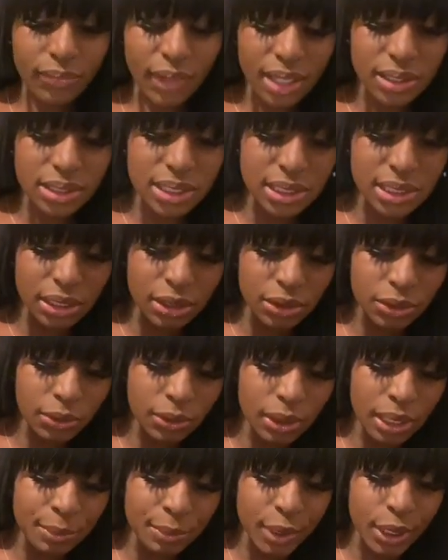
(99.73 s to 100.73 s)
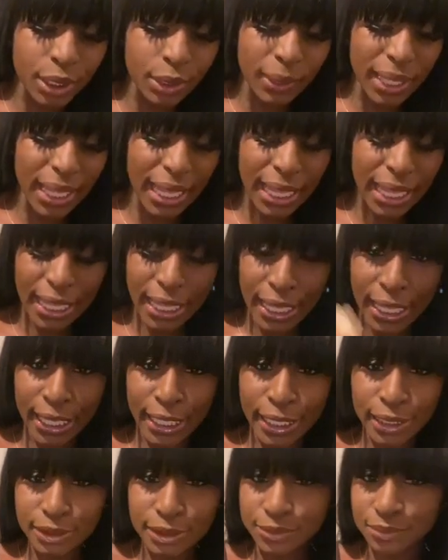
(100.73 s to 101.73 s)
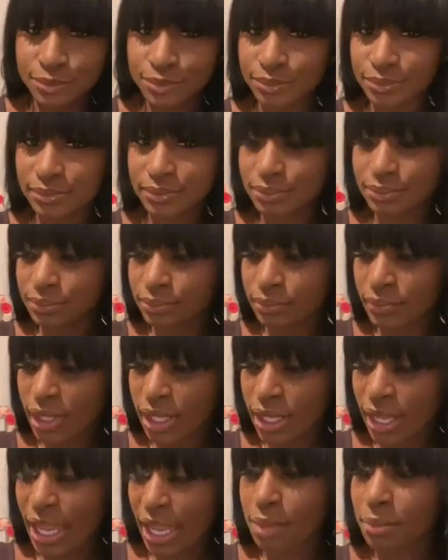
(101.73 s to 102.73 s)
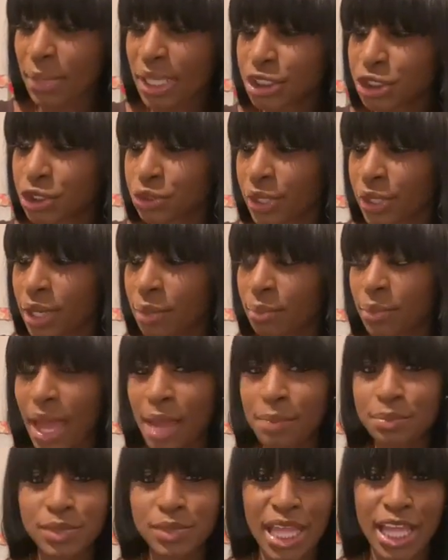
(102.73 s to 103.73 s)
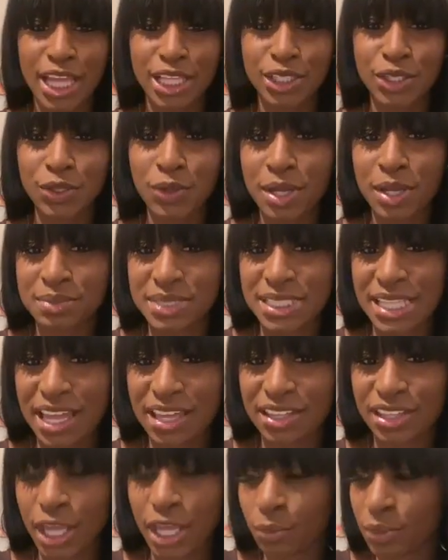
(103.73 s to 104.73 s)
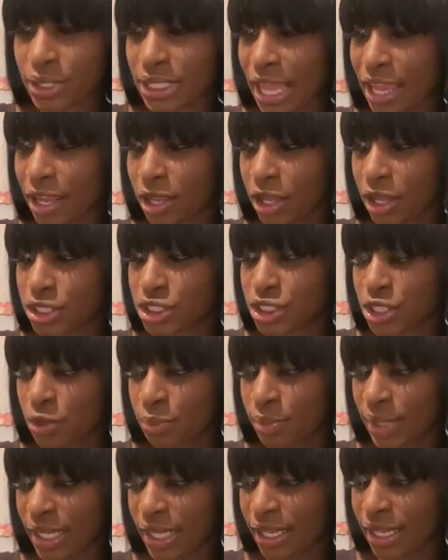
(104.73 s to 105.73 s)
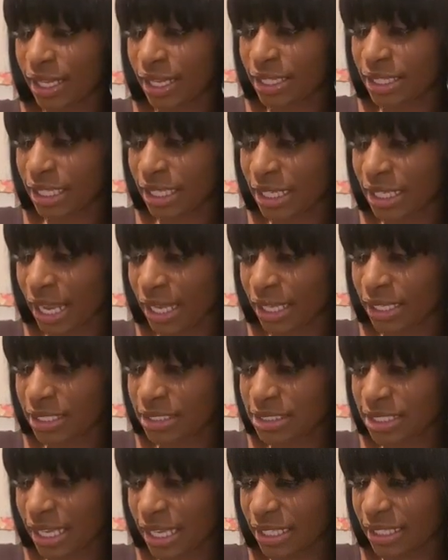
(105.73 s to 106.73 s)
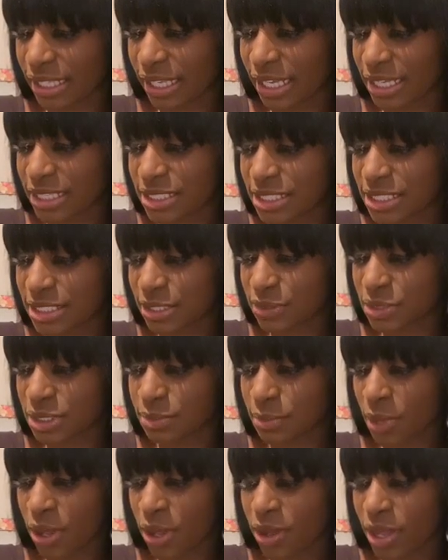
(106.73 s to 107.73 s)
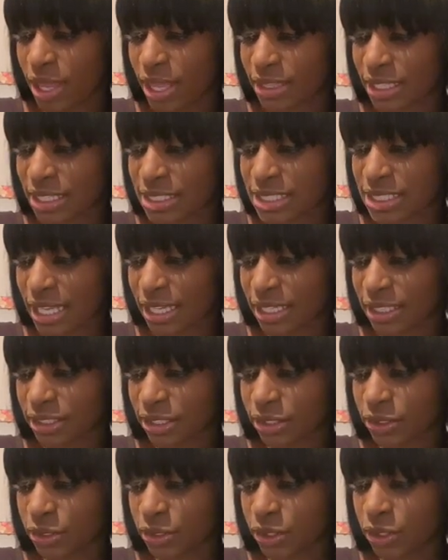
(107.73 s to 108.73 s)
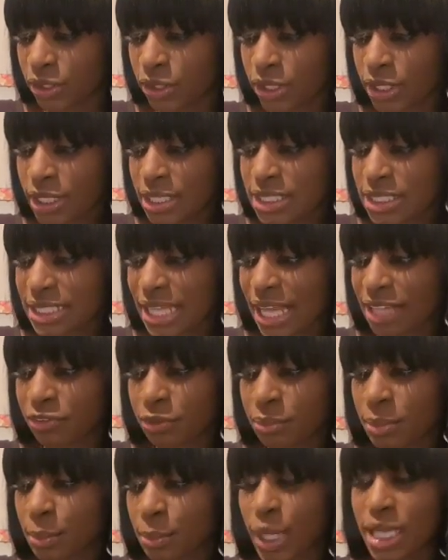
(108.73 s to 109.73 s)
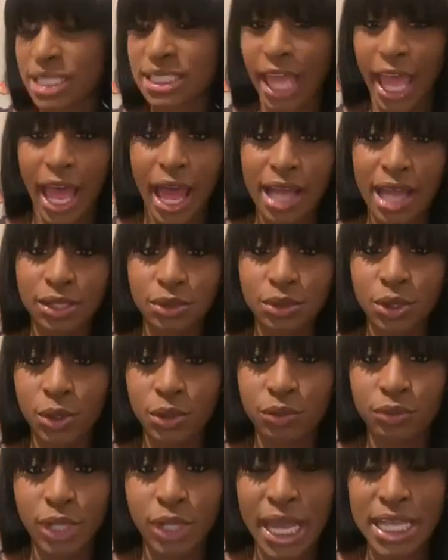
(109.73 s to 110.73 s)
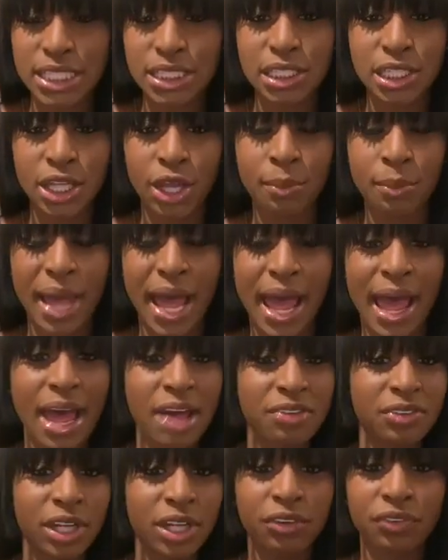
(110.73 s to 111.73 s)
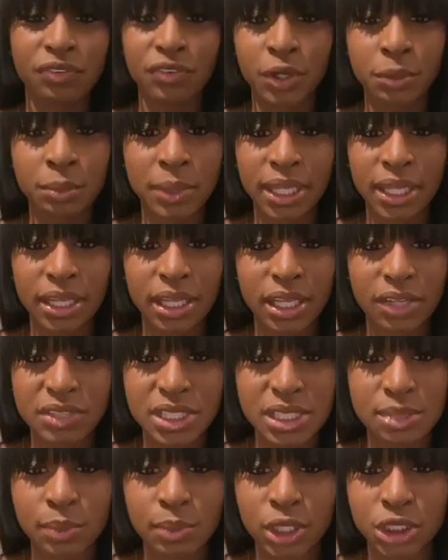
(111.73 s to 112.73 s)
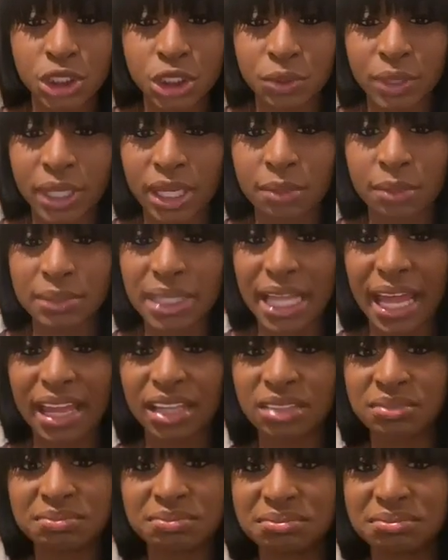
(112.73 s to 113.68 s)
So I'm gonna go ahead. And my shrimp, I'm like a little upset. They were like so big, and then I cooked it and they got so small, and that's like a little sad for me because I don't know if you guys know, but I have a phobia of small shrimp. Like,